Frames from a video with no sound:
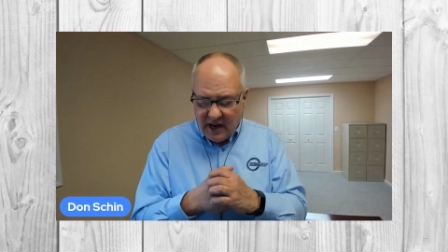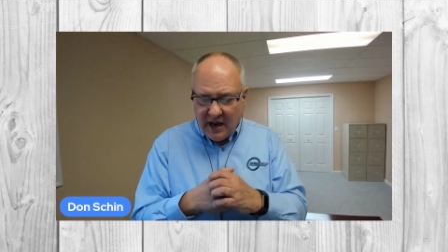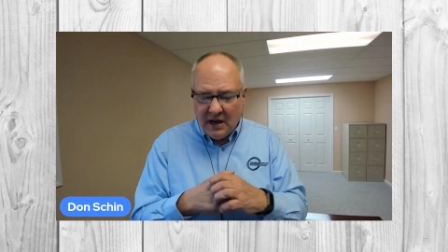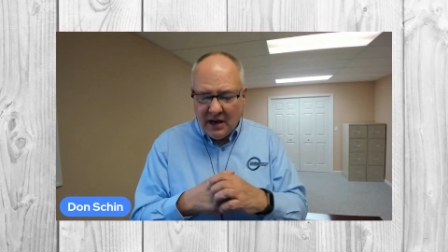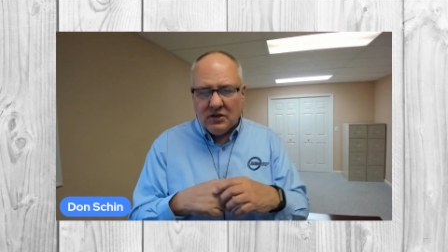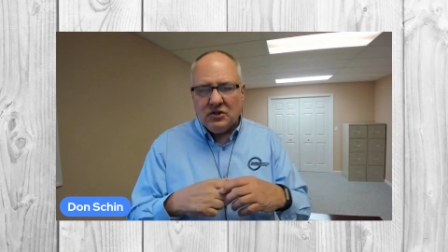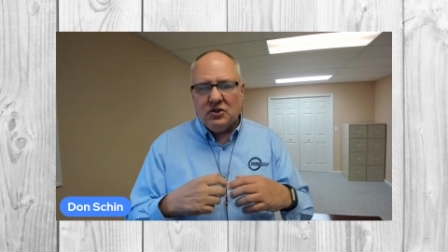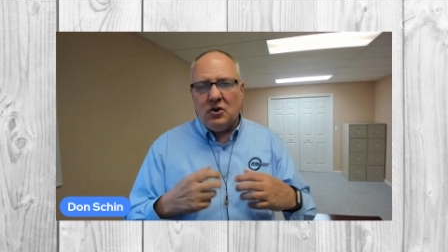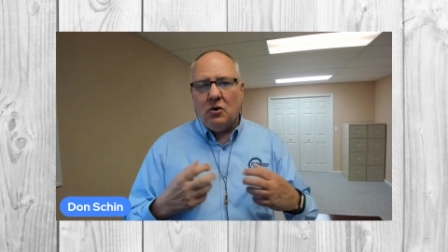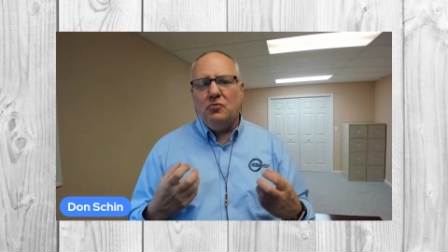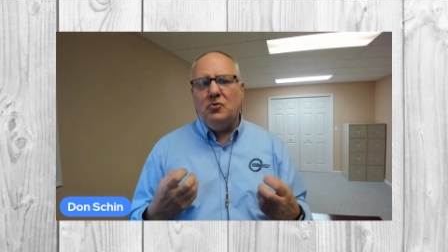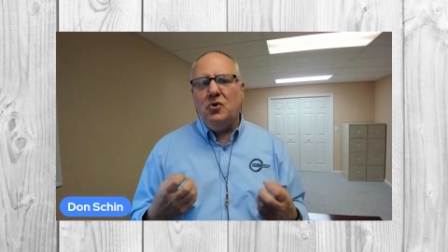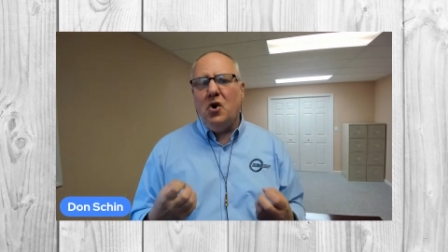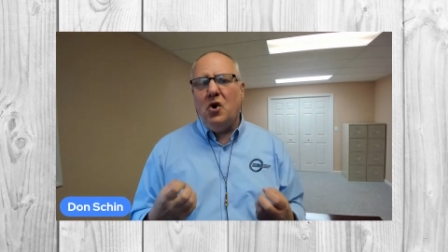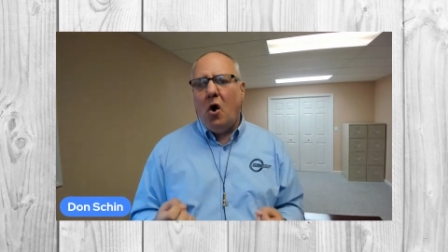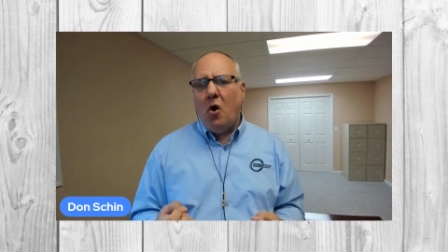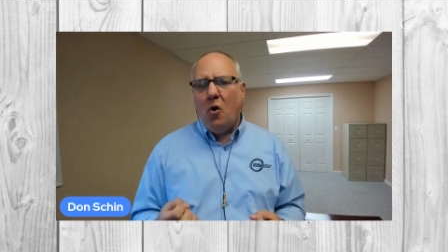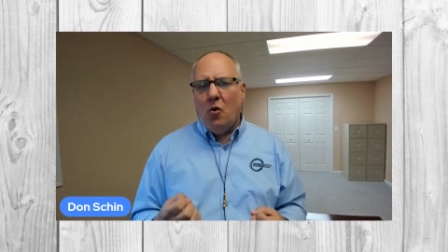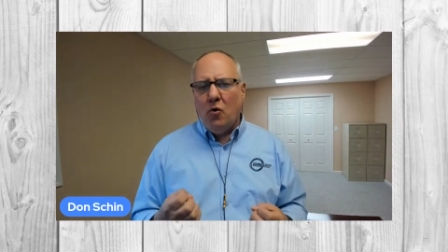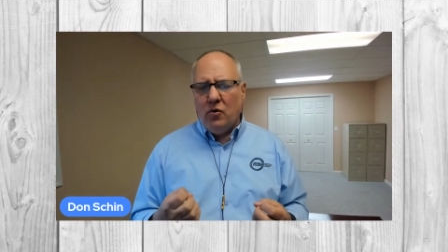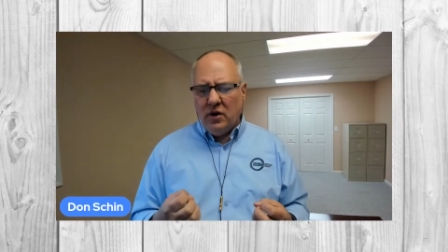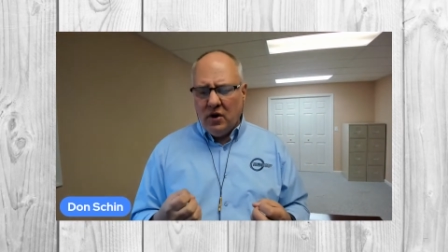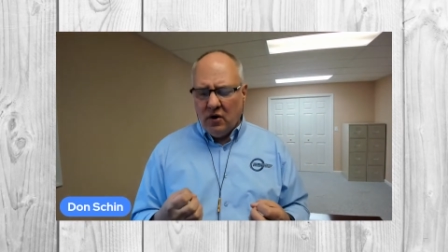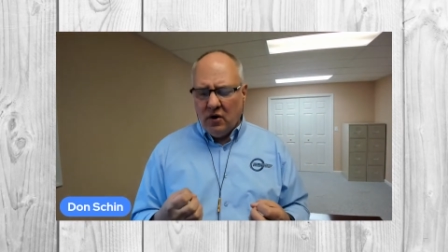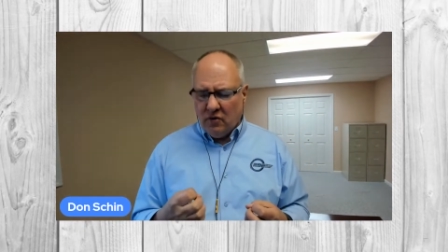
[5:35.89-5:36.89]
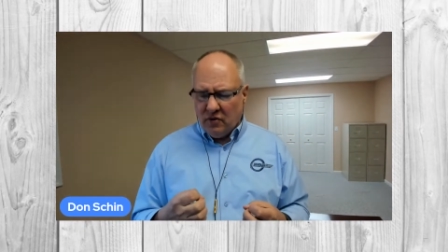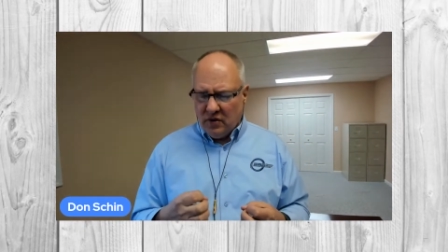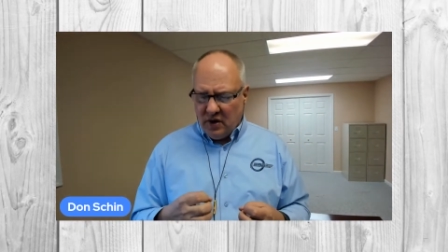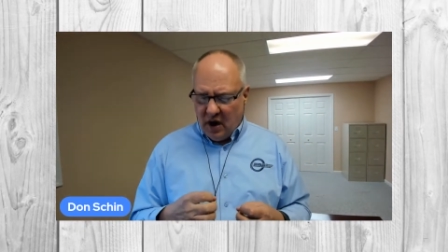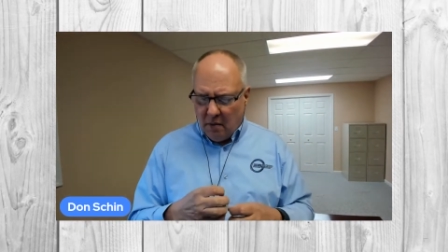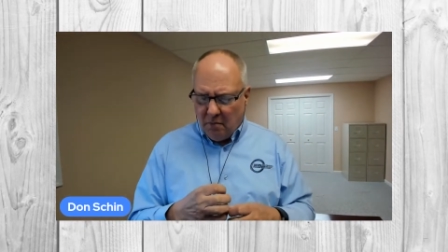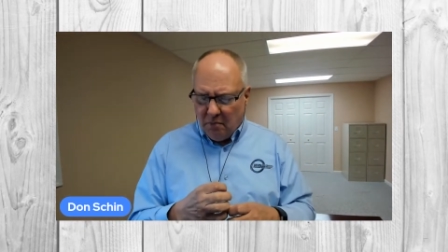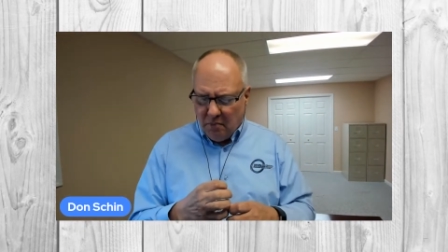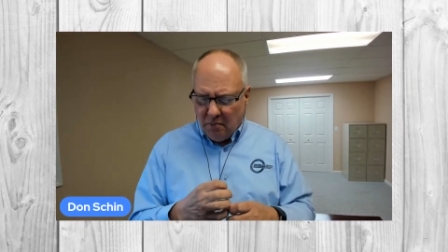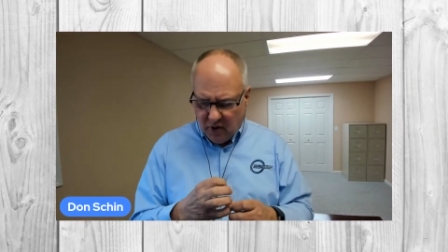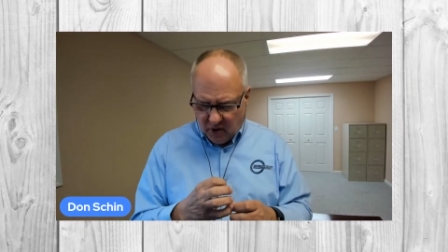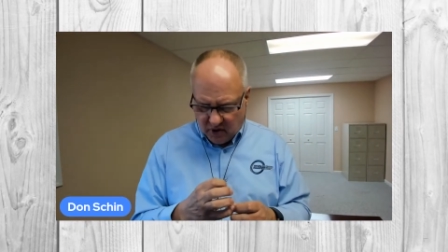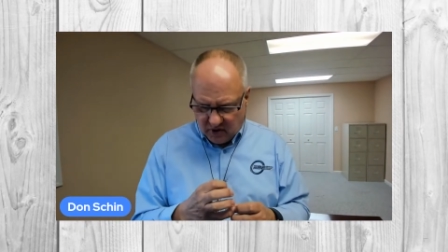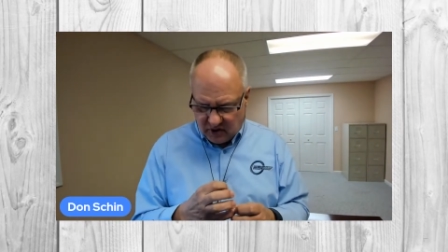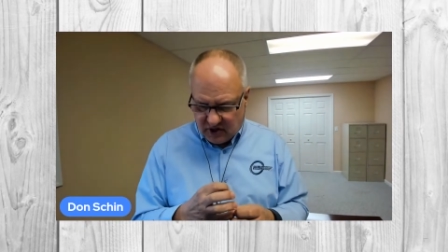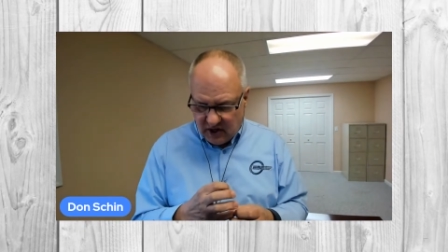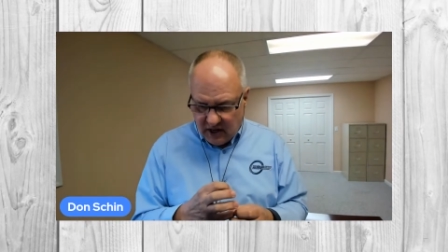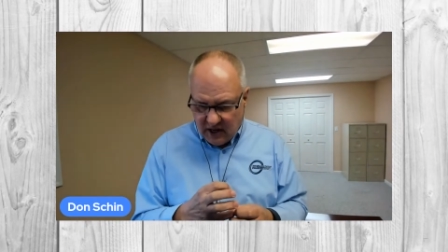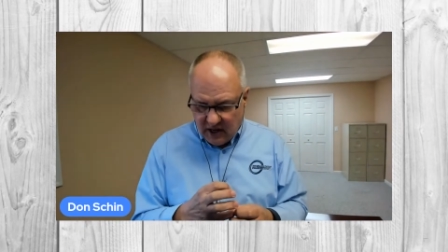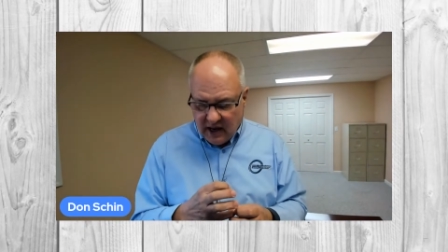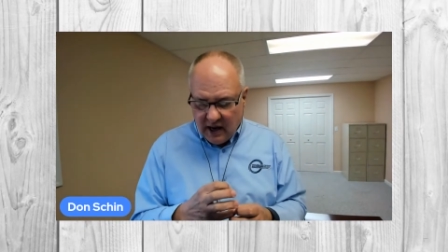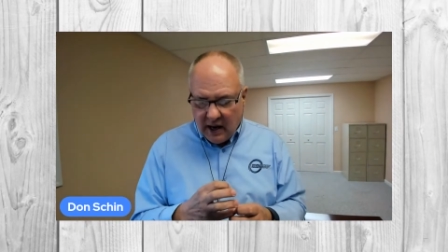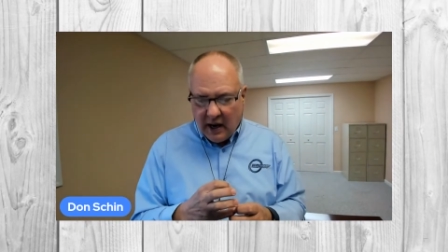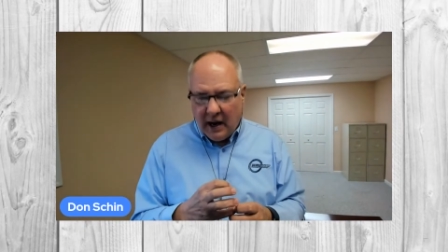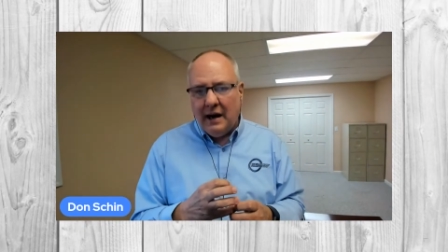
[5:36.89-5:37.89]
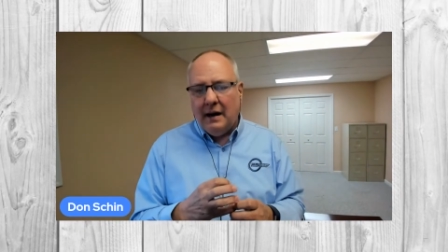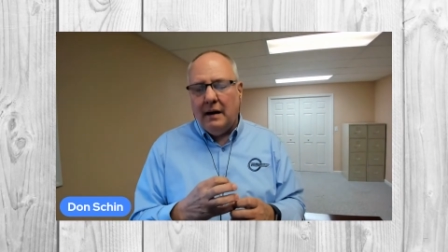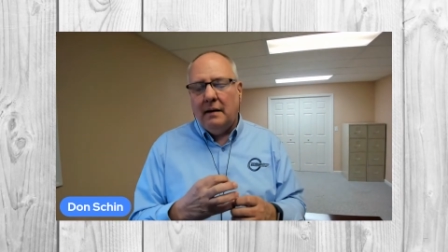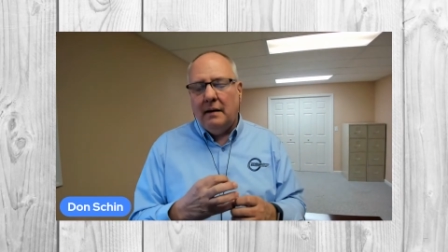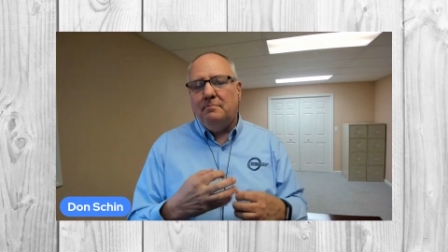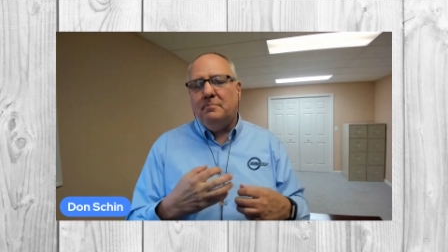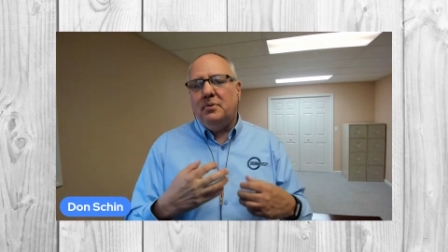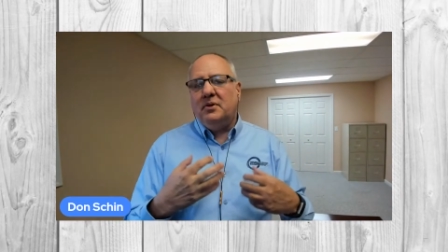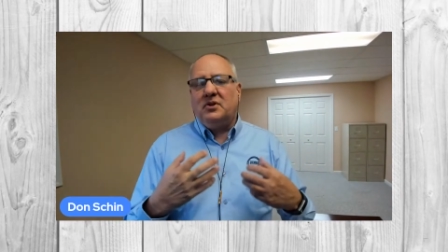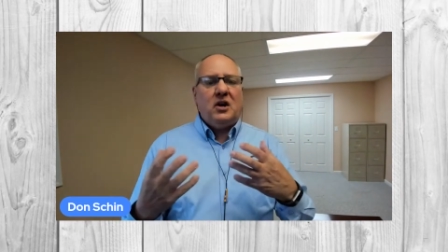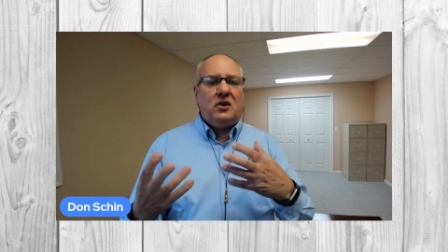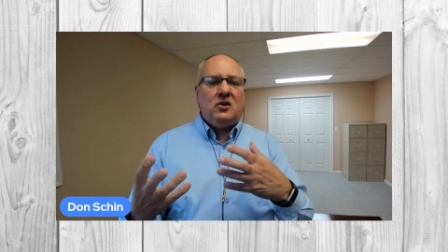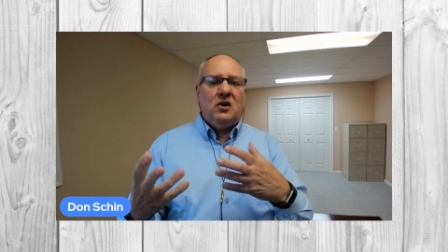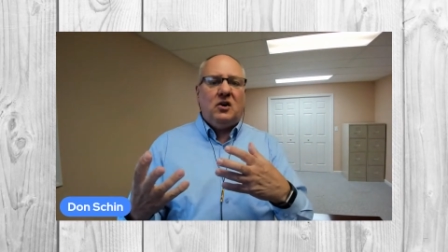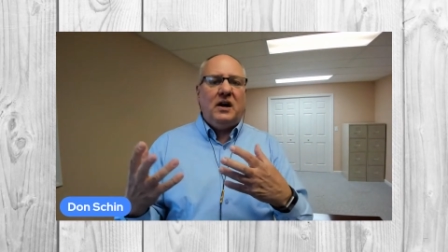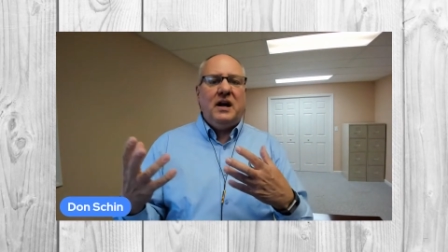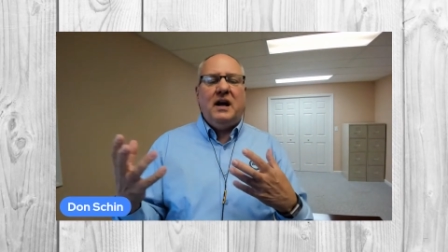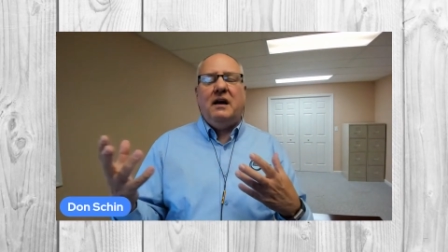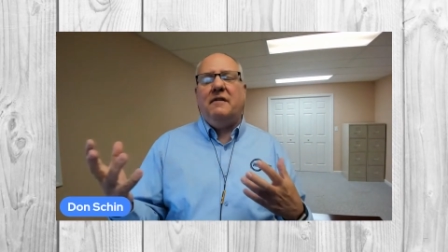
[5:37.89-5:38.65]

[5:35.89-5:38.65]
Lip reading: So know your numbers, particularly